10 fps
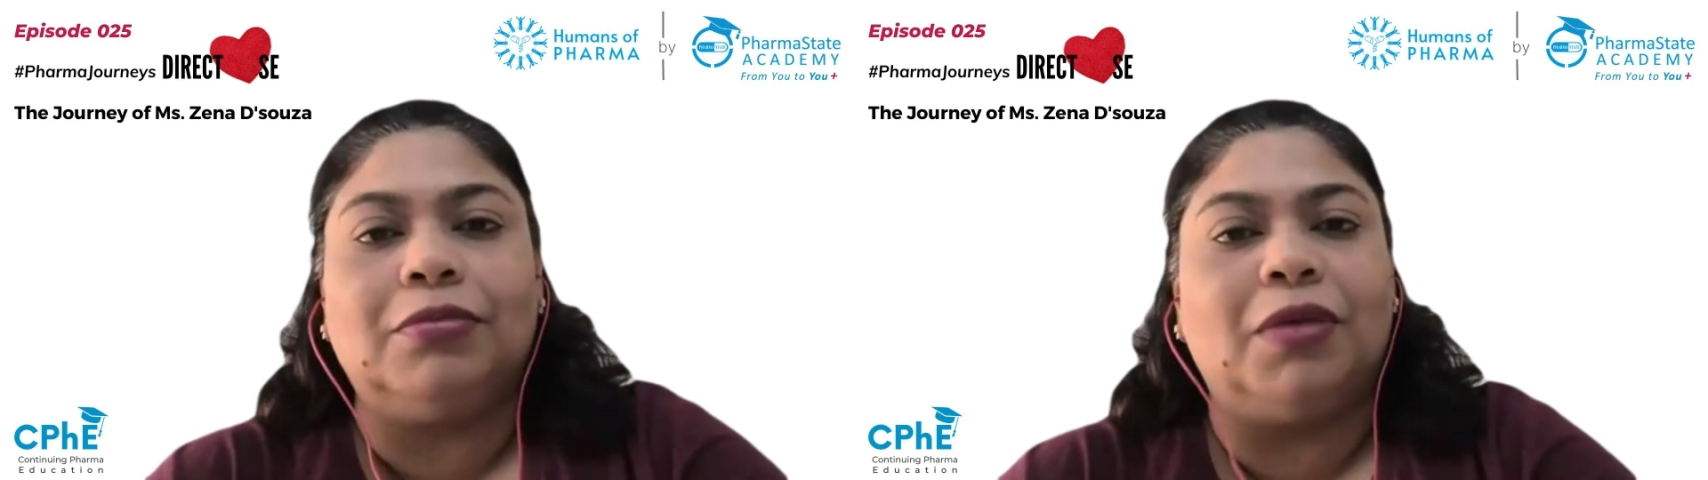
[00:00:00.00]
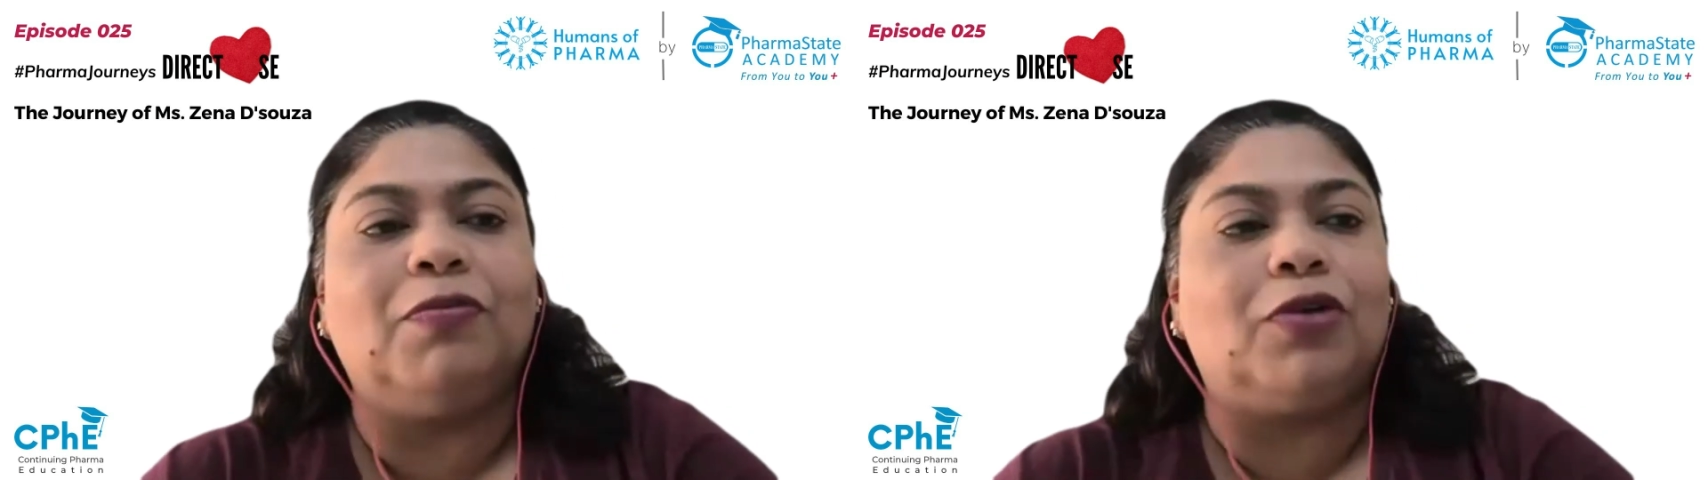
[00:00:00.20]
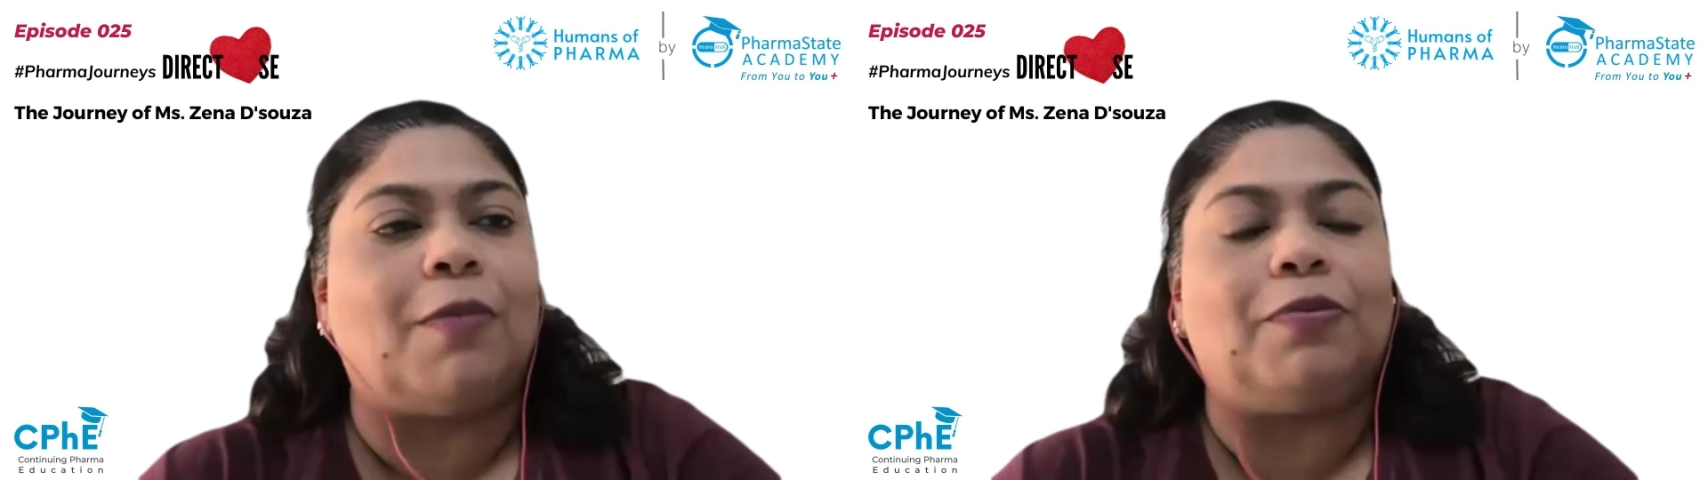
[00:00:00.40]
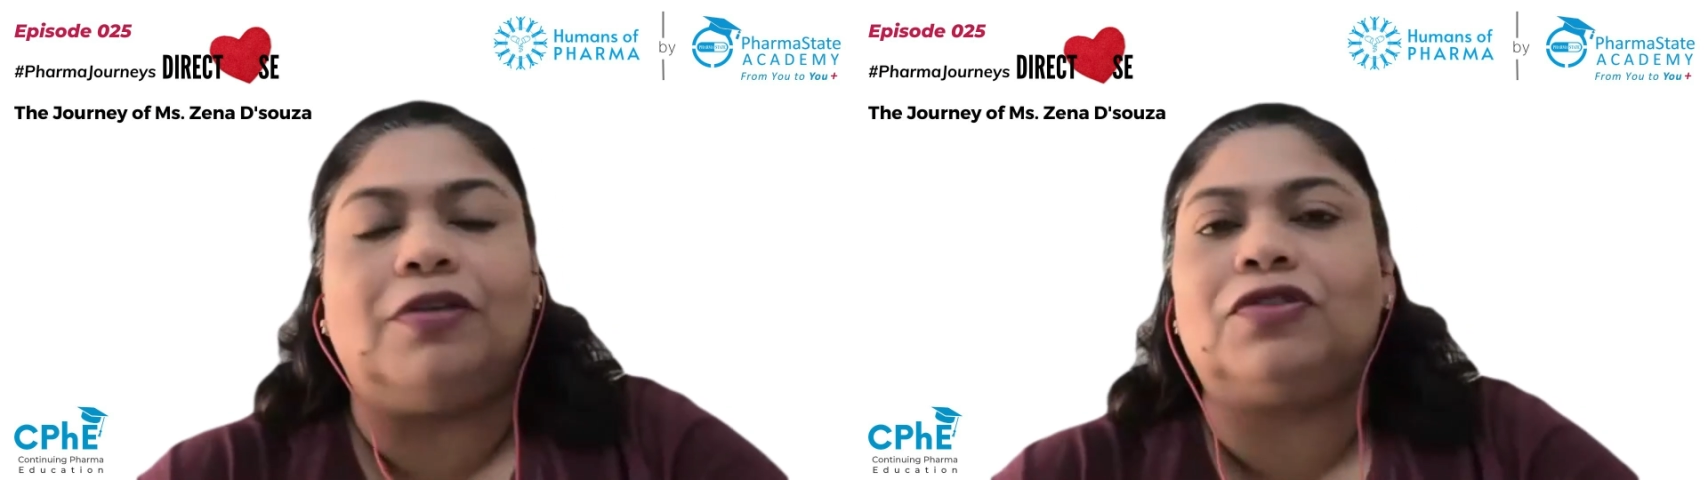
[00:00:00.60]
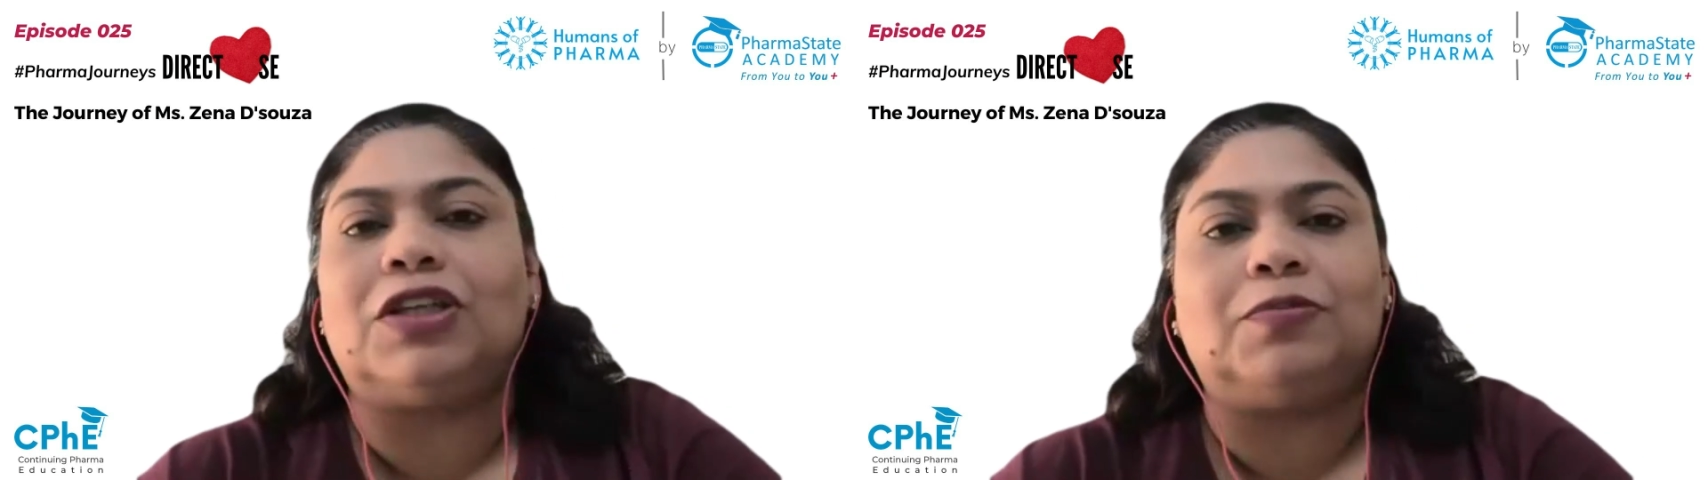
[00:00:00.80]
maybe a
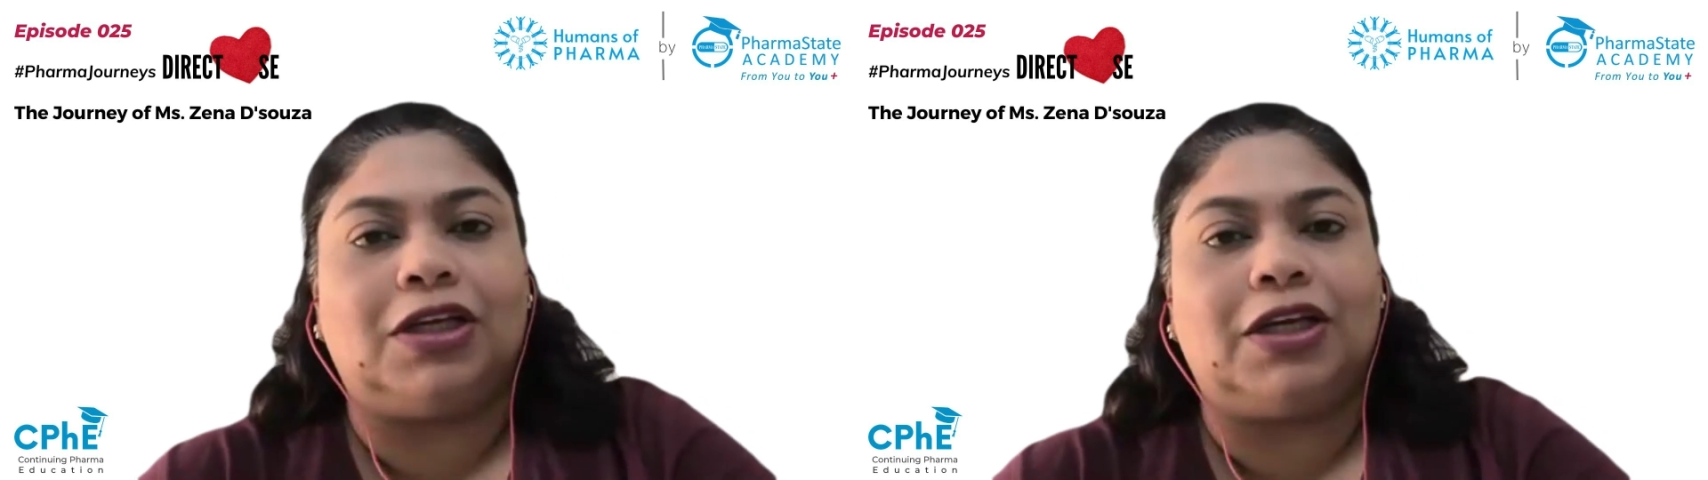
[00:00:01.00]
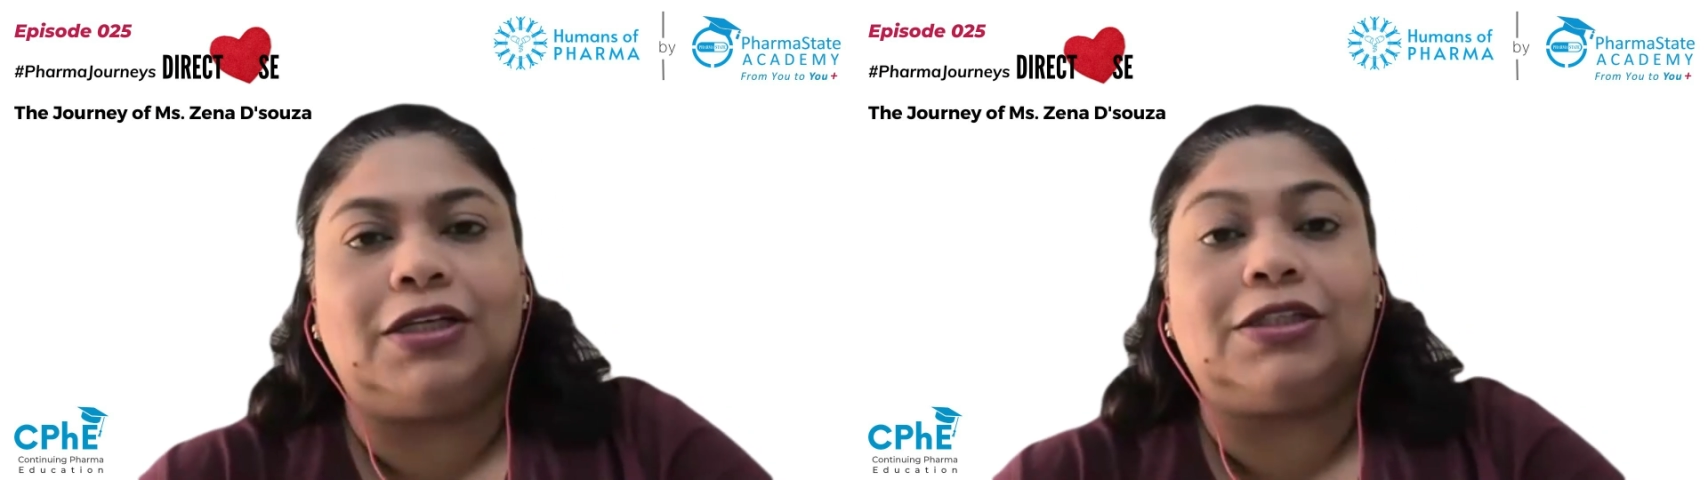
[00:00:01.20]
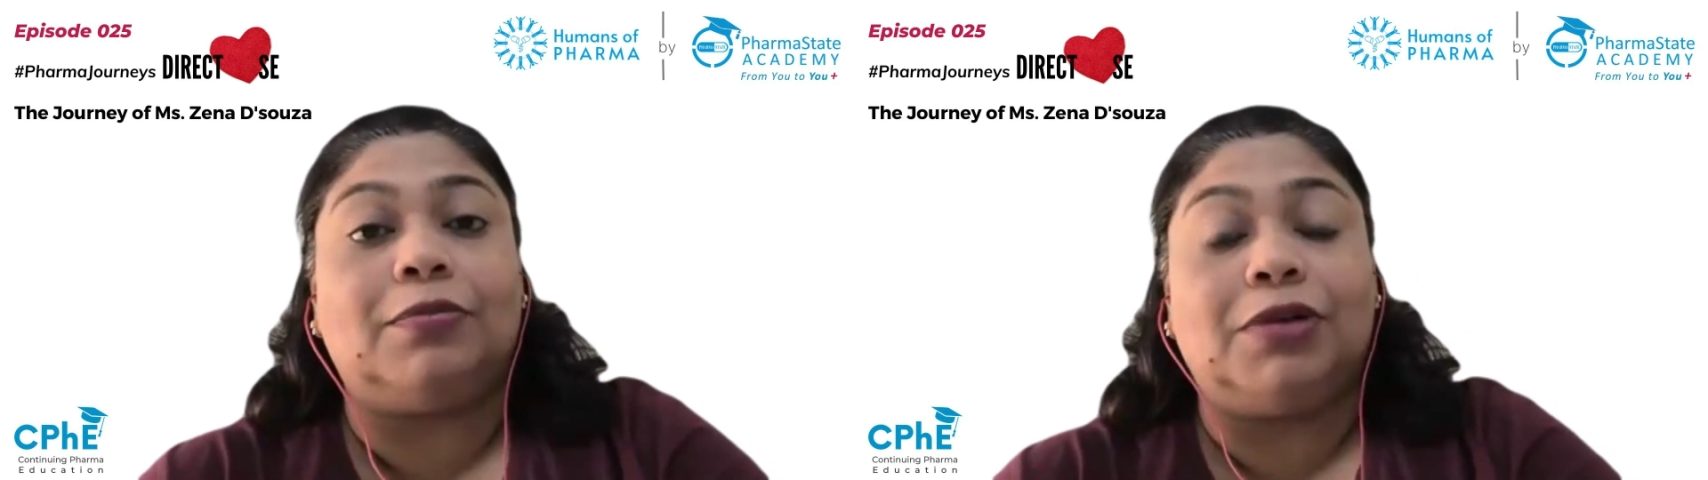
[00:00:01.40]
couple of steps ahead,